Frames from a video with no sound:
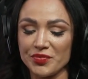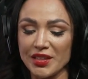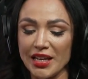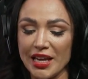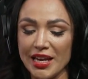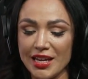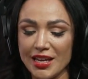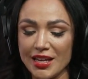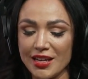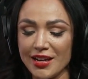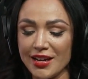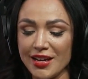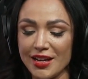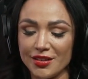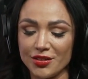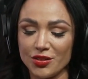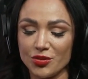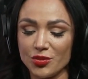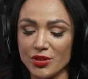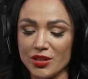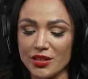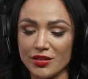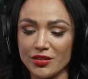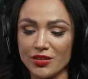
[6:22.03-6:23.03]
And I had
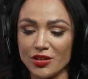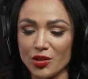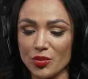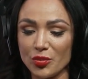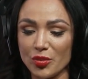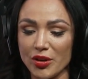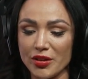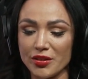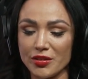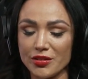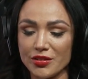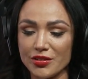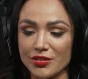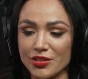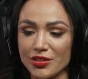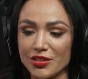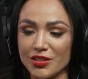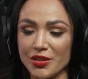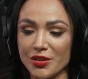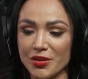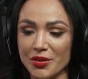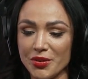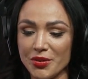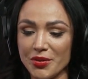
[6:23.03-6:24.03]
3 younger brothers,
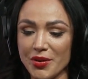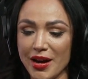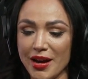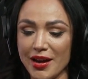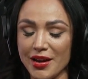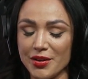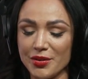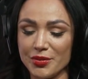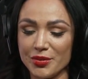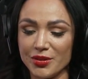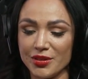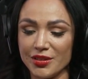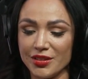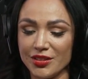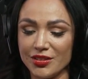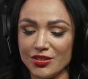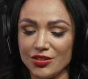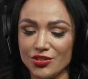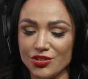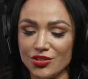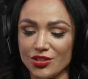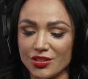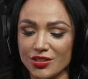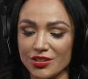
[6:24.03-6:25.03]
so I would
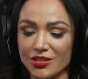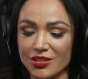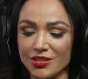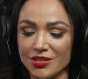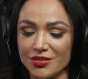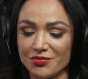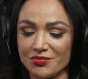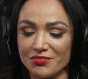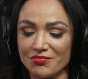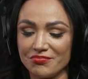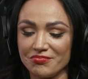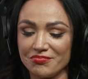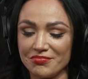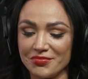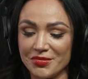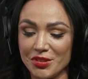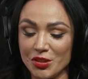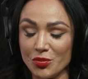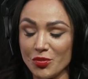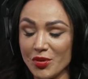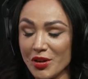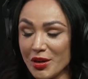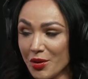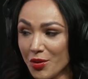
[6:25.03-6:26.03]
just
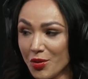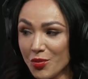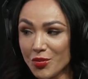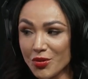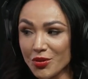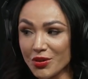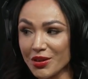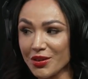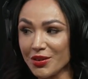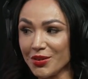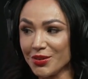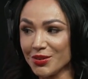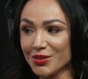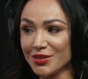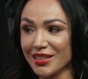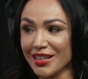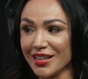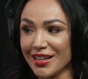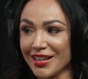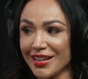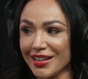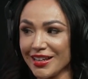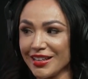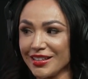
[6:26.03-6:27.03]
do my homework all
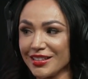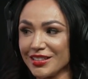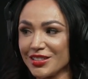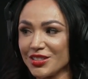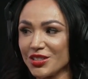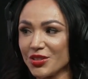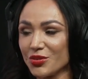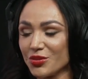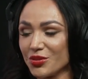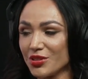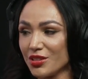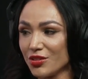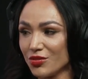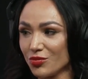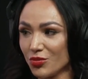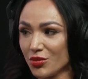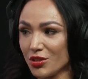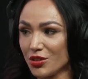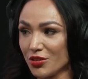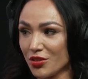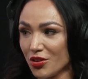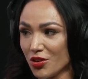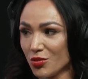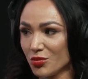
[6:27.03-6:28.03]
day. And so when
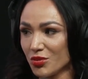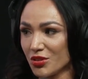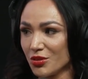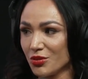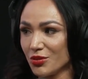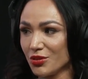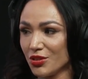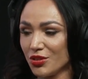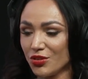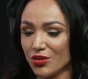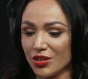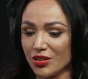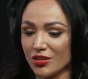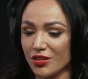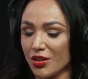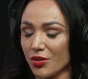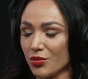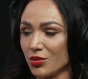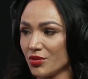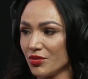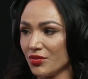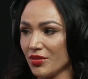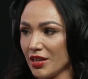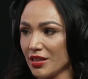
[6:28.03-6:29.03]
you're homeschooled, you can go
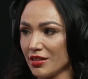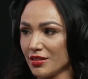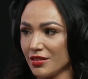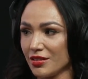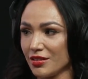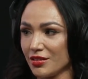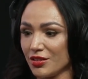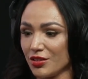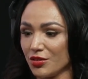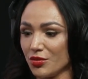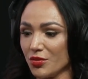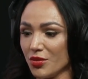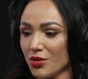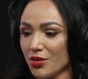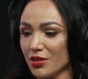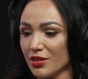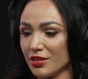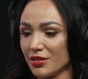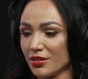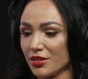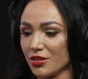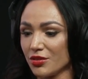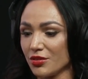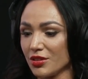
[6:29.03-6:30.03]
as fast as you
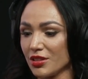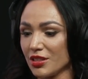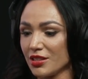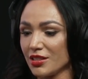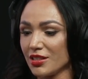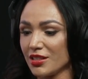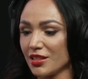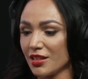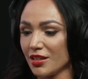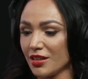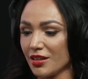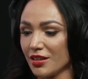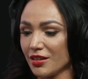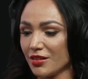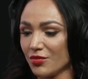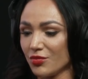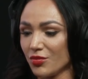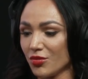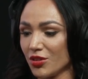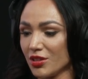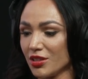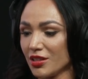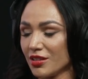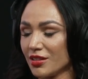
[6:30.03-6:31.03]
want. So I just did it in
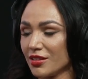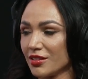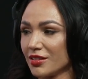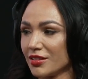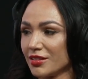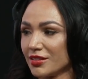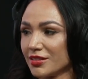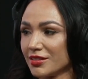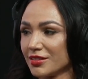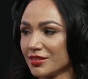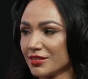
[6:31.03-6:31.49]
1 year.